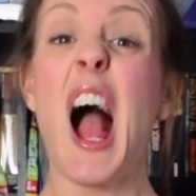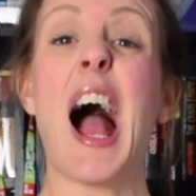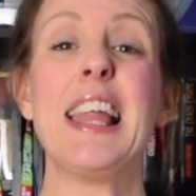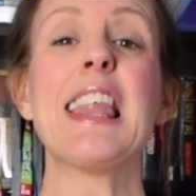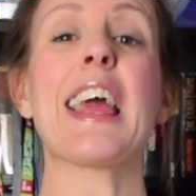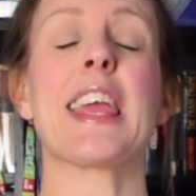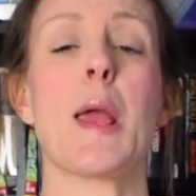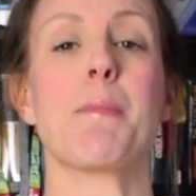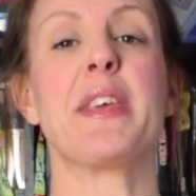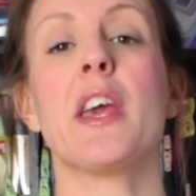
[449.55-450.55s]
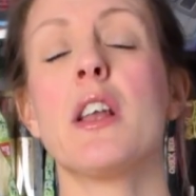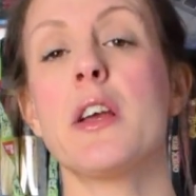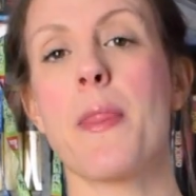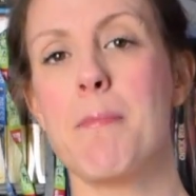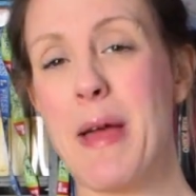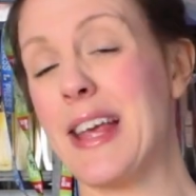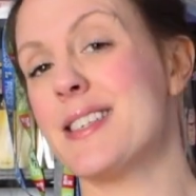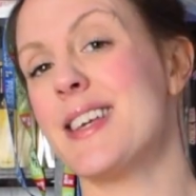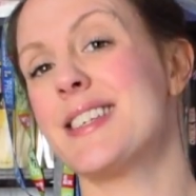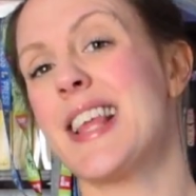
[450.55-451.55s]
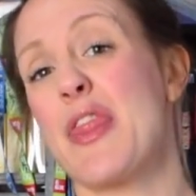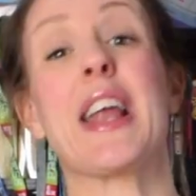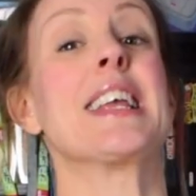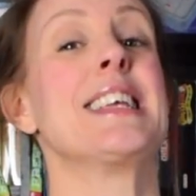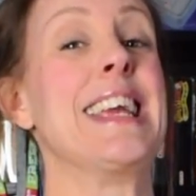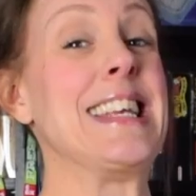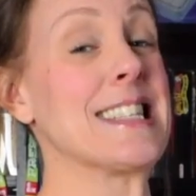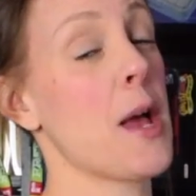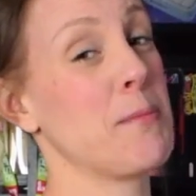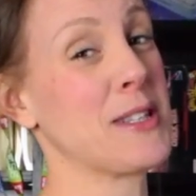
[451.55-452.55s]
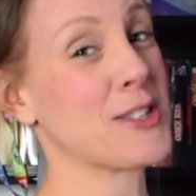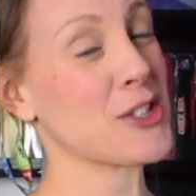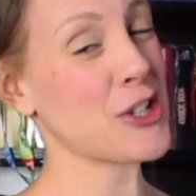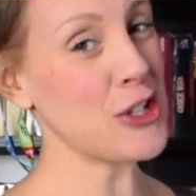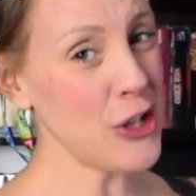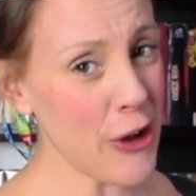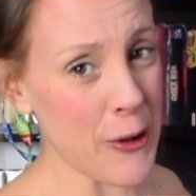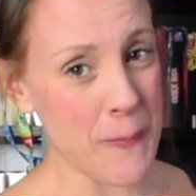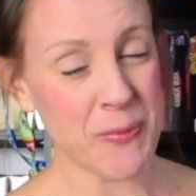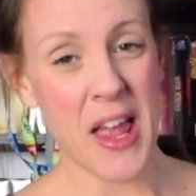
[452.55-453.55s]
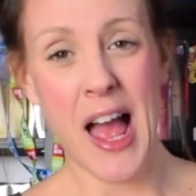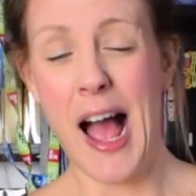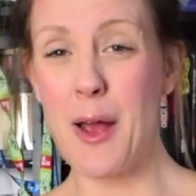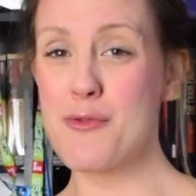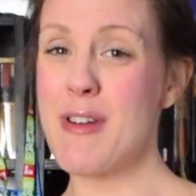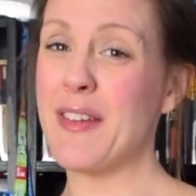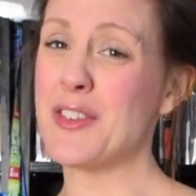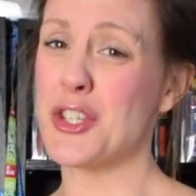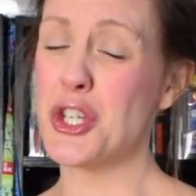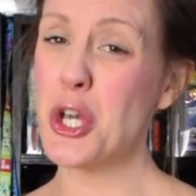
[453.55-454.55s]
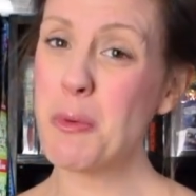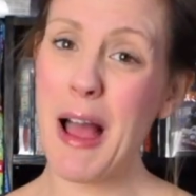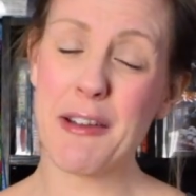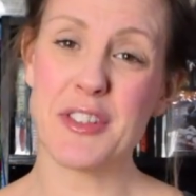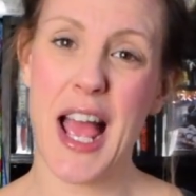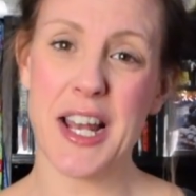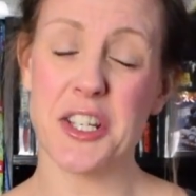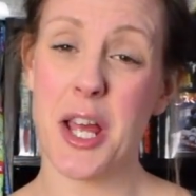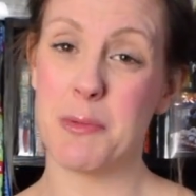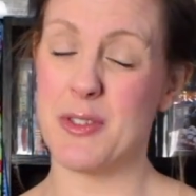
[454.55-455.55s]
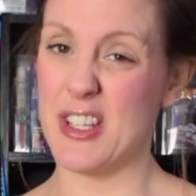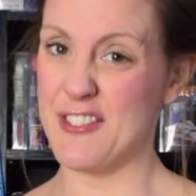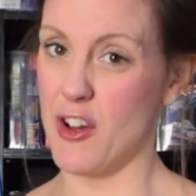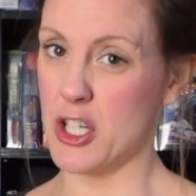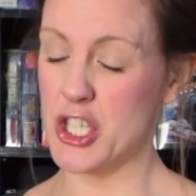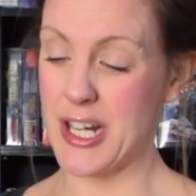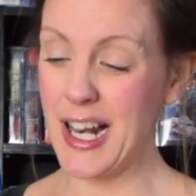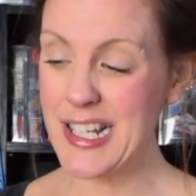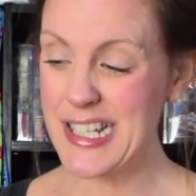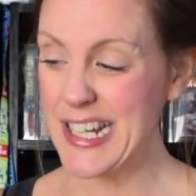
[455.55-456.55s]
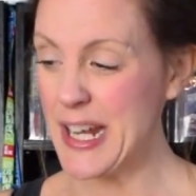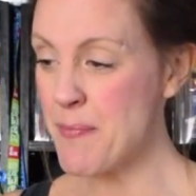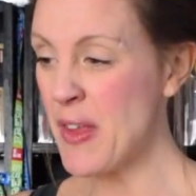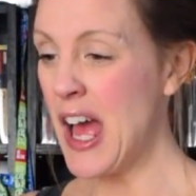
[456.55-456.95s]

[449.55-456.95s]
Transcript: I like it purely on the basis that it is obscure. I'd rate this a 2 out of 10 in terms of its functionality.